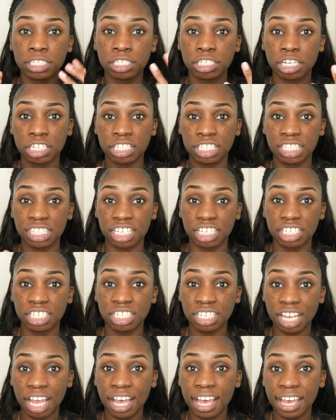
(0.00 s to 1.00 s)
starts to
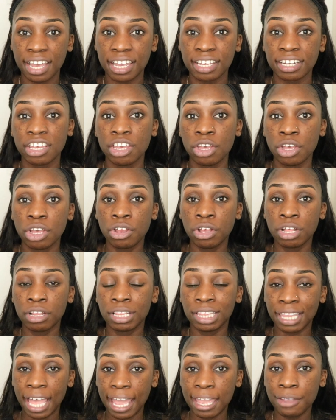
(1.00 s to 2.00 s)
shine,
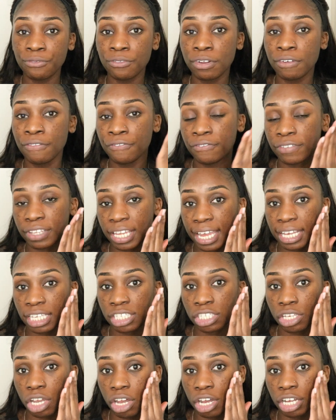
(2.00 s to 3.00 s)
light
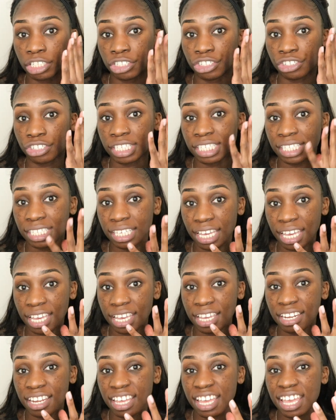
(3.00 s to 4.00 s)
reflects on your
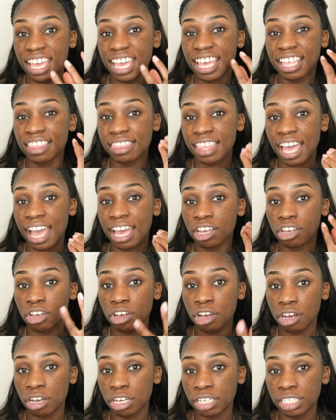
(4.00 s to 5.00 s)
skin and that
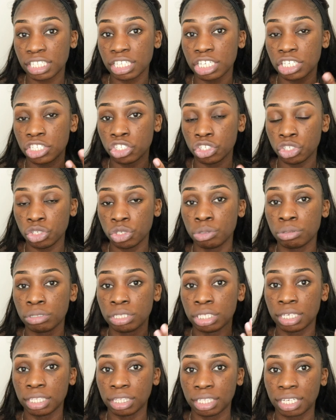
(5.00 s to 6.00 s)
causes you
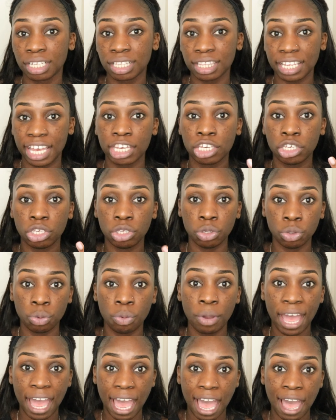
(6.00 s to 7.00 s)
to look like
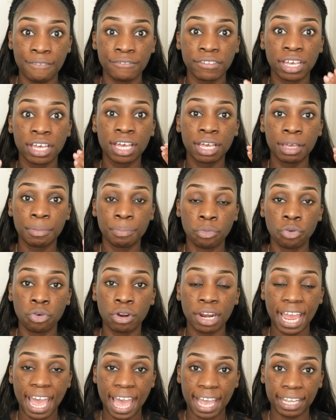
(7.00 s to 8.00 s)
you have
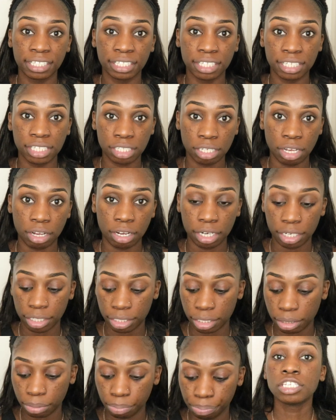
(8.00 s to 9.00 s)
more acne
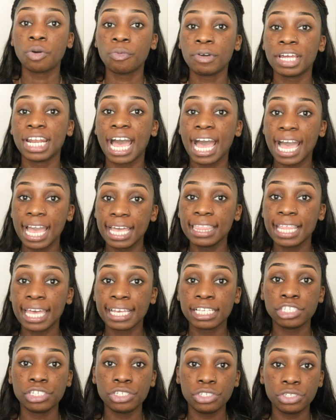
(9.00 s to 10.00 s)
scars. So what I
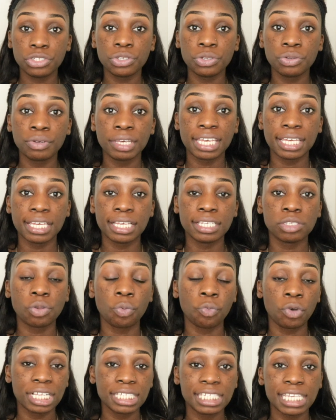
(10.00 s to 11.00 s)
like to do is
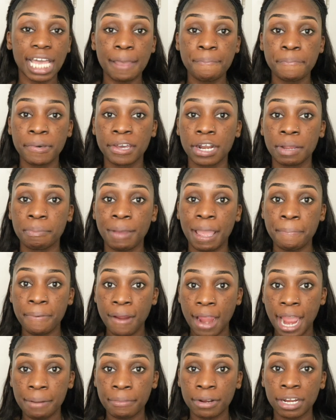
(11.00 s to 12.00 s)
once I put on my
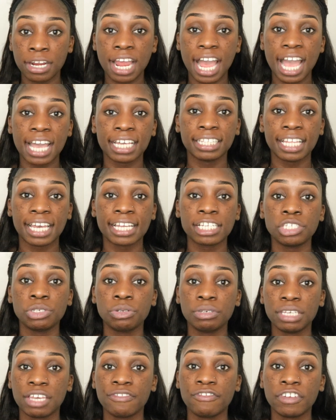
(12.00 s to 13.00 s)
primer, I like
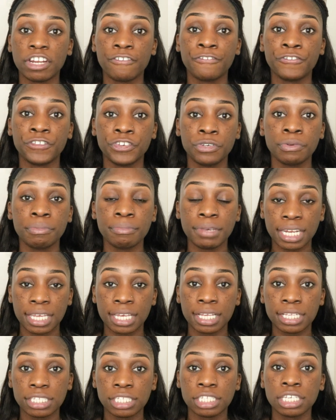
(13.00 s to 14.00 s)
to give it a few
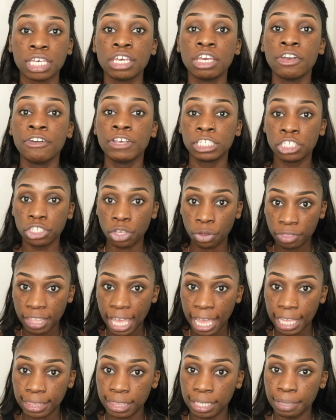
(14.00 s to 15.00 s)
minutes so
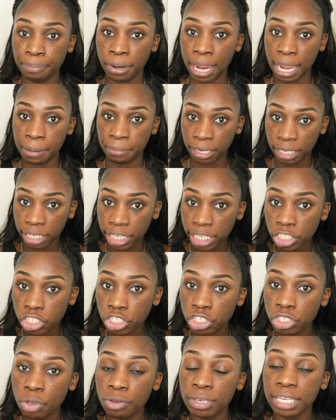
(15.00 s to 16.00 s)
that the primer can
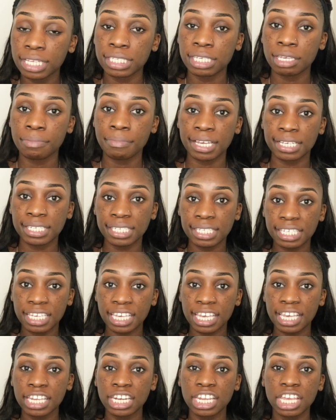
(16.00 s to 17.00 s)
soak into my
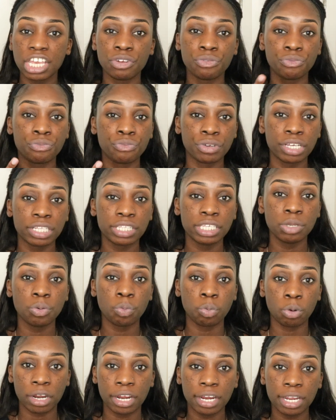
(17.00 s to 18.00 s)
skin and really
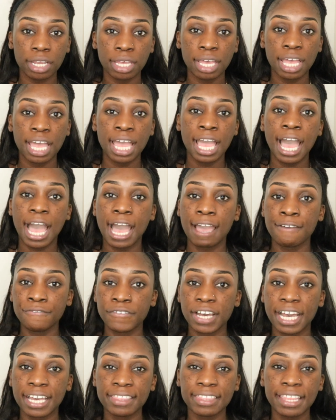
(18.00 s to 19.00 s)
work. I
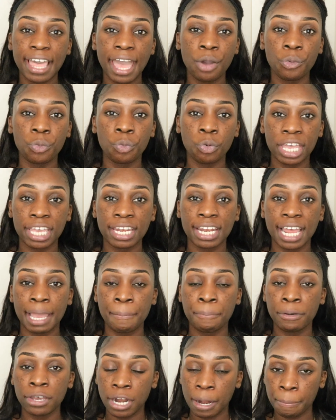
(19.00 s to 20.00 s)
find that when
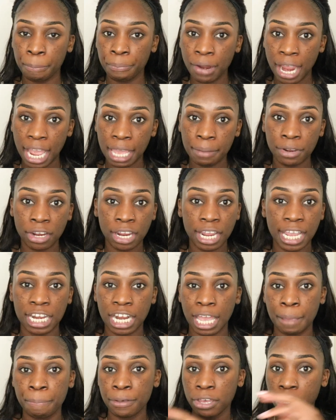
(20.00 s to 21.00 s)
I put on primer
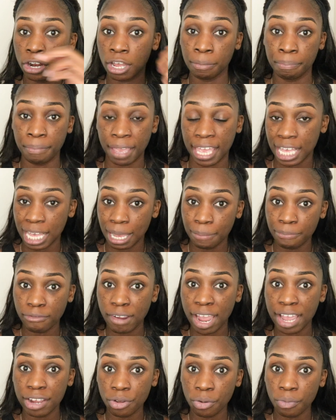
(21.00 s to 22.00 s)
and I put on makeup
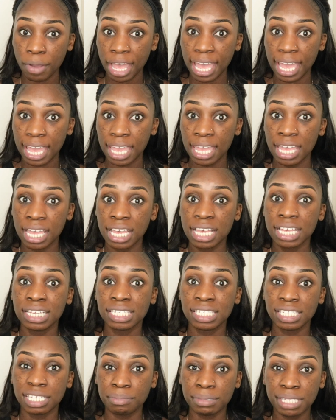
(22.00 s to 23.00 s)
right away,
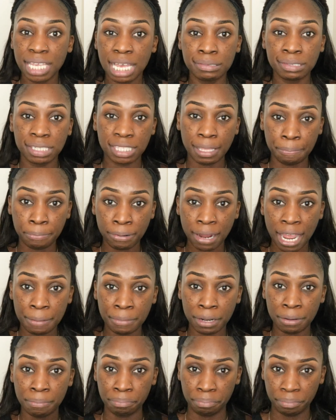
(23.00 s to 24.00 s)
sometimes the
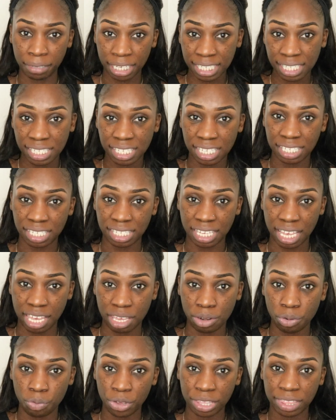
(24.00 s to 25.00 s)
primer mixes
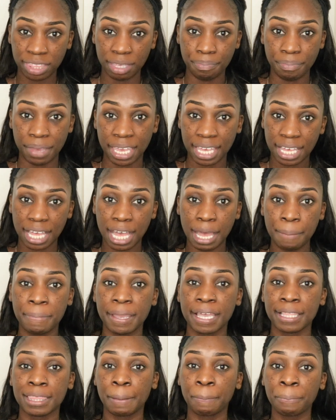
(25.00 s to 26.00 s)
in with the
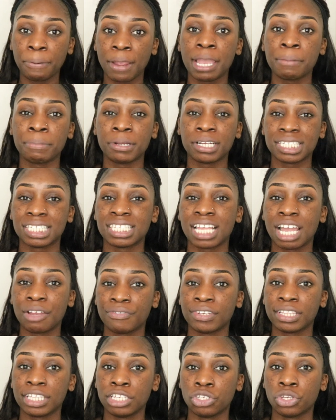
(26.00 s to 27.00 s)
makeup and the primer is not
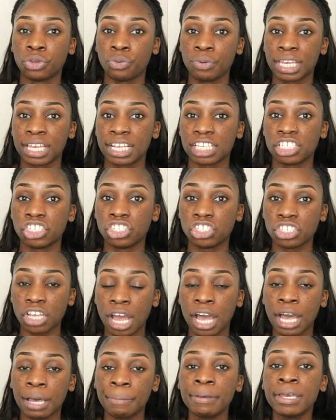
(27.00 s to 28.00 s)
really doing its
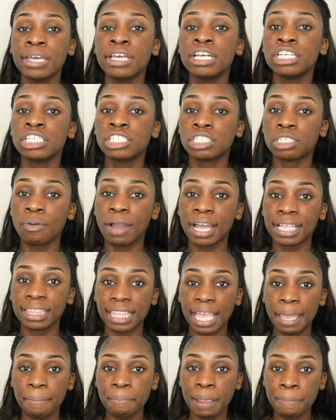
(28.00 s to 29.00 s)
job. So I
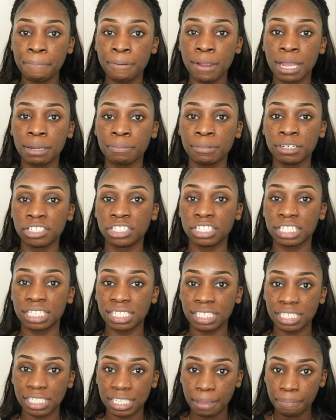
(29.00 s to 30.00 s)
let my primer
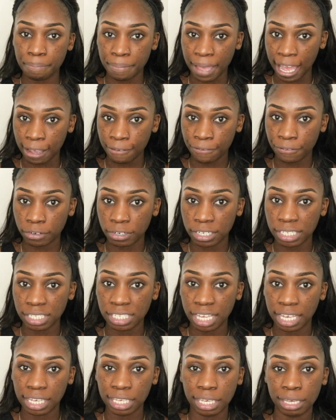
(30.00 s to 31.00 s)
just sit back for a
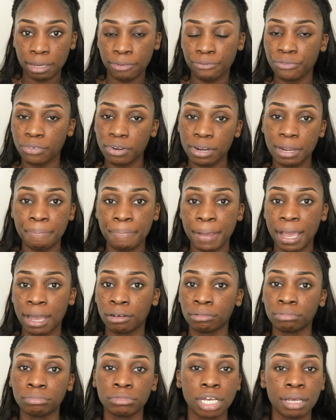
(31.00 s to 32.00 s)
second for
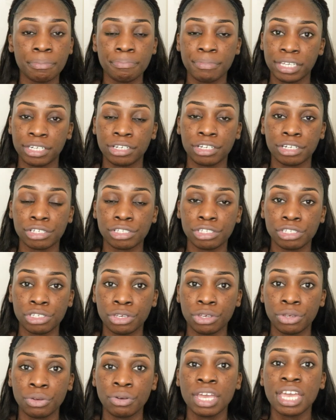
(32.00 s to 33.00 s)
about a minute or
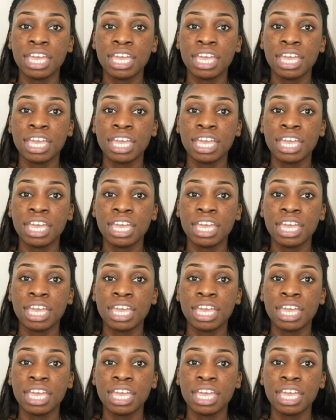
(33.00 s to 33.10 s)
two